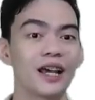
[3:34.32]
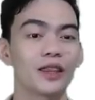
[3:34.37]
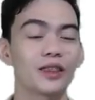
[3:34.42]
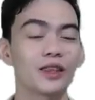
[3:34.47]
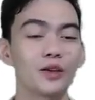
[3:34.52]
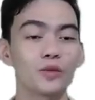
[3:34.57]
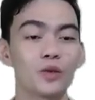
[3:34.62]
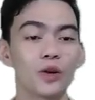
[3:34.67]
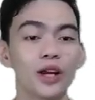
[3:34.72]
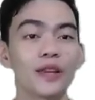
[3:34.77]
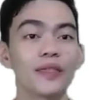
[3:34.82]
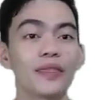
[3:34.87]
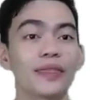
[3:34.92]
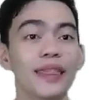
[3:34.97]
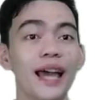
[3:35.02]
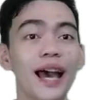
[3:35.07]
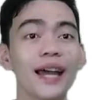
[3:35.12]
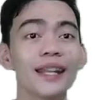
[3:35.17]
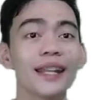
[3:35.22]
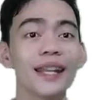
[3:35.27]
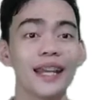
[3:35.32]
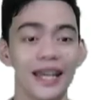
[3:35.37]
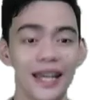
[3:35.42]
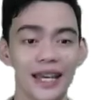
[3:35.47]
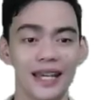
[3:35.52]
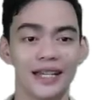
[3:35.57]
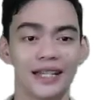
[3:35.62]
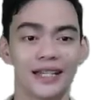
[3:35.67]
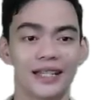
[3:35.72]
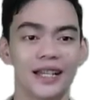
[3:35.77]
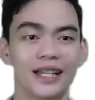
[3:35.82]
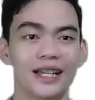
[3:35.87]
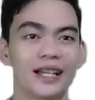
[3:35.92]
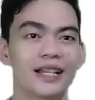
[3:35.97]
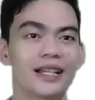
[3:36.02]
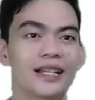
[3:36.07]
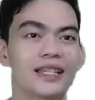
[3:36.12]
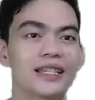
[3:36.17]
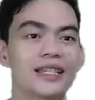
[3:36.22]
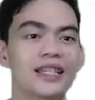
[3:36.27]
The word that is
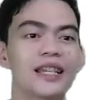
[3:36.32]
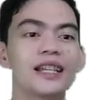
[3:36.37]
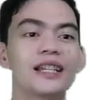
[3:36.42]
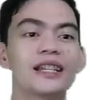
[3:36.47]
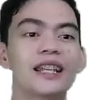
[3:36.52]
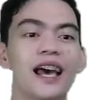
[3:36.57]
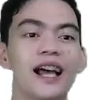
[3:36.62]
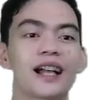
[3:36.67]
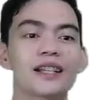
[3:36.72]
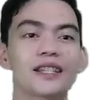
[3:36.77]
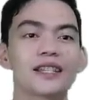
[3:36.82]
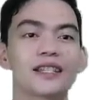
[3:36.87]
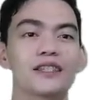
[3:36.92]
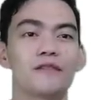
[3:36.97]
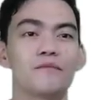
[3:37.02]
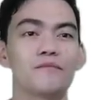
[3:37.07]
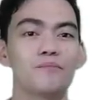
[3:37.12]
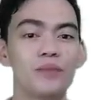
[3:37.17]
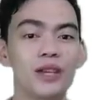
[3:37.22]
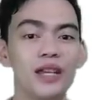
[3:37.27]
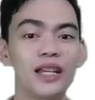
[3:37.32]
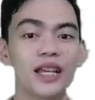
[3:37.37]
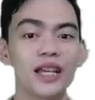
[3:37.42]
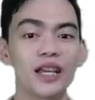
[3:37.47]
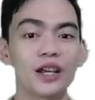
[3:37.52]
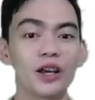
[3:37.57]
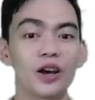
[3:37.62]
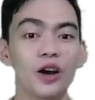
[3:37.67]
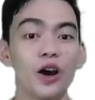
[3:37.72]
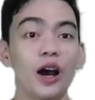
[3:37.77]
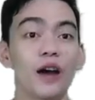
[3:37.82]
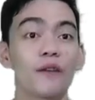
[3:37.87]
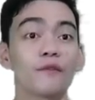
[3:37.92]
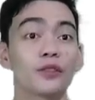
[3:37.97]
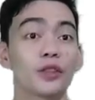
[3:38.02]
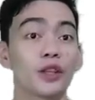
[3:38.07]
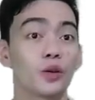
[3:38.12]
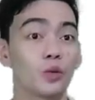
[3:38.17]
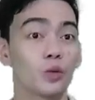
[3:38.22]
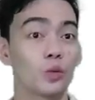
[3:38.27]
signals the meaning of
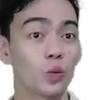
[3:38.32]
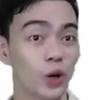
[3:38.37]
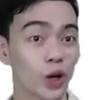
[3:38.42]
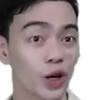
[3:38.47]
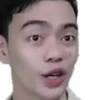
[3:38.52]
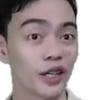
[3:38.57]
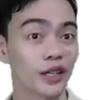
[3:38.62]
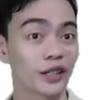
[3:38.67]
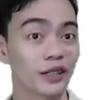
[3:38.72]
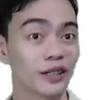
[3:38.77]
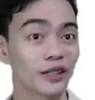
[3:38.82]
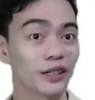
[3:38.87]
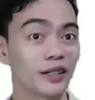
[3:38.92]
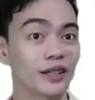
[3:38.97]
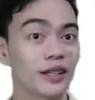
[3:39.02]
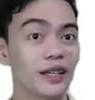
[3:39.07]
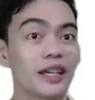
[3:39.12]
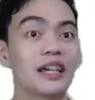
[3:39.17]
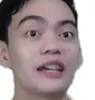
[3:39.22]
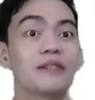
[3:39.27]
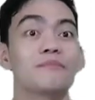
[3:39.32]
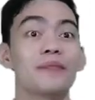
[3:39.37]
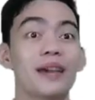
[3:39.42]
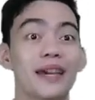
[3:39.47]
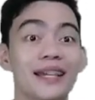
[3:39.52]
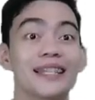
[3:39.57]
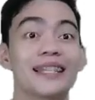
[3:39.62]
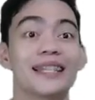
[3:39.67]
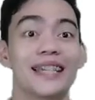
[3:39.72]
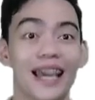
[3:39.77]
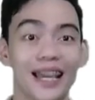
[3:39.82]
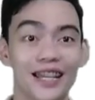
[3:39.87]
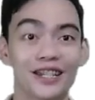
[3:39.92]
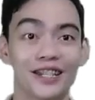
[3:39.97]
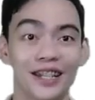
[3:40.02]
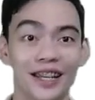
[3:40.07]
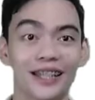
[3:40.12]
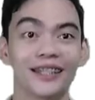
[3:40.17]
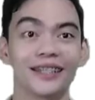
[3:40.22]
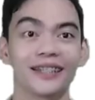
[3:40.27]
the word
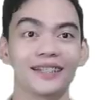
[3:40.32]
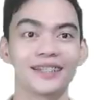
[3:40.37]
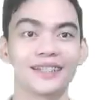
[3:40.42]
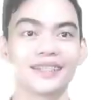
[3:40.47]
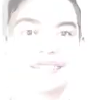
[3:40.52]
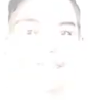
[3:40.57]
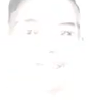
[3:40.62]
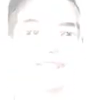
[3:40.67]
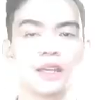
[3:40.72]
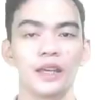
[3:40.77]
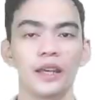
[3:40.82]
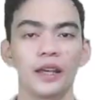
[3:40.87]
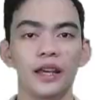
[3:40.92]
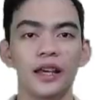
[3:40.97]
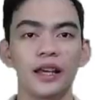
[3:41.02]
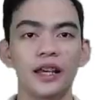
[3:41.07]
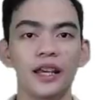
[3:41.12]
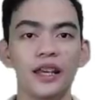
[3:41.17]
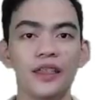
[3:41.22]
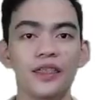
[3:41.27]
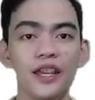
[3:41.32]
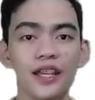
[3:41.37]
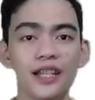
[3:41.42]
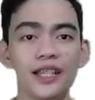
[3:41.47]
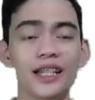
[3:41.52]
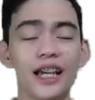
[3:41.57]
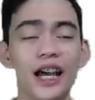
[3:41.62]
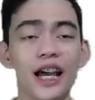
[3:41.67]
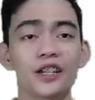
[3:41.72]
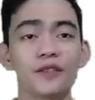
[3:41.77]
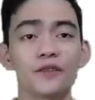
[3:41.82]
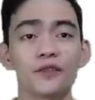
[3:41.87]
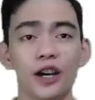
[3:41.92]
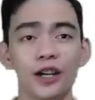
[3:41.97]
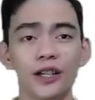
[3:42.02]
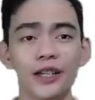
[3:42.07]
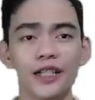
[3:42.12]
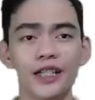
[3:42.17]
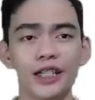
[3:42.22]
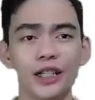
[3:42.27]
emaciation. In this kind of
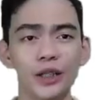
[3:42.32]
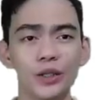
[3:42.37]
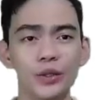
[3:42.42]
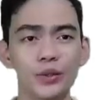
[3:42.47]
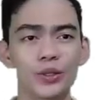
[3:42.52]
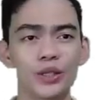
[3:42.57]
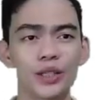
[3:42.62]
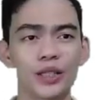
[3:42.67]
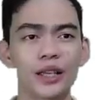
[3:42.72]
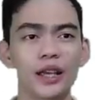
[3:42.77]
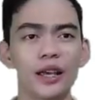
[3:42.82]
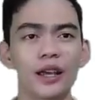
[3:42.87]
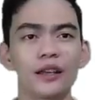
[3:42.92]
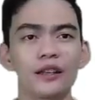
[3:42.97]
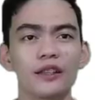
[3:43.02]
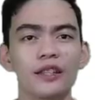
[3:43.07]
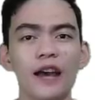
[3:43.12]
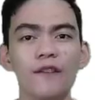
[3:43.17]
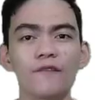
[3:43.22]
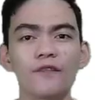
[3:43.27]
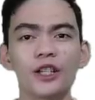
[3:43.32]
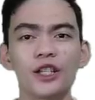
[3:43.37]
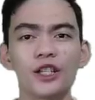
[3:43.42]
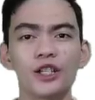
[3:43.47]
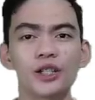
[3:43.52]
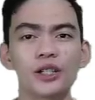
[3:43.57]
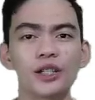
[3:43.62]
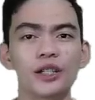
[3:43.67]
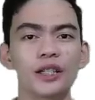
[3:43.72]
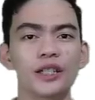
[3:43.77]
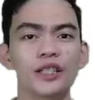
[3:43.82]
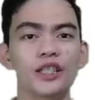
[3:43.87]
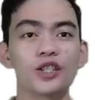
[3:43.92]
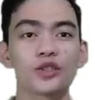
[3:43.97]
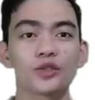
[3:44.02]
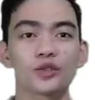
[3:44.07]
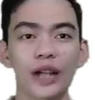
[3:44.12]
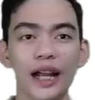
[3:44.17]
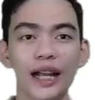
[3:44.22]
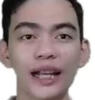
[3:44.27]
context clues, the definition is
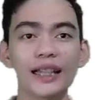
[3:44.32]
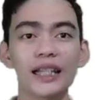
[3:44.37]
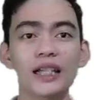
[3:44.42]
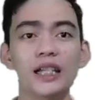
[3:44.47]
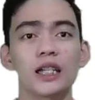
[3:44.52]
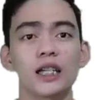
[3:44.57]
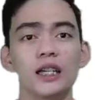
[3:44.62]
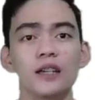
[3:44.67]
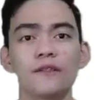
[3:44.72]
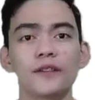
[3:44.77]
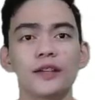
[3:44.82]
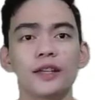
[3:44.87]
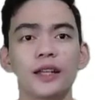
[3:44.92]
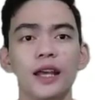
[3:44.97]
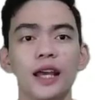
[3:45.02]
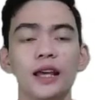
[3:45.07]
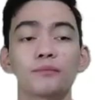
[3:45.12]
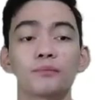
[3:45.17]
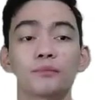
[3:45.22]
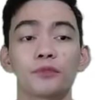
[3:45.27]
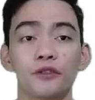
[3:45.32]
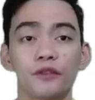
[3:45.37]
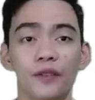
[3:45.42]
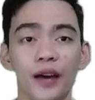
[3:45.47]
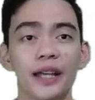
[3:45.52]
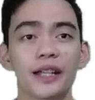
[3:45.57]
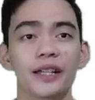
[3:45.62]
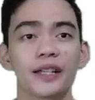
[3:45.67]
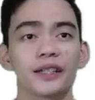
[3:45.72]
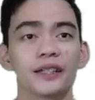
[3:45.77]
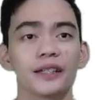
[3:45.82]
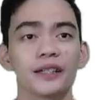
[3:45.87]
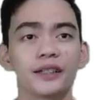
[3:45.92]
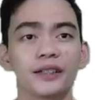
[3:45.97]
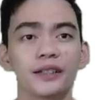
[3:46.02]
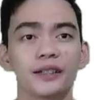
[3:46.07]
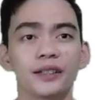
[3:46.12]
directly given and provided.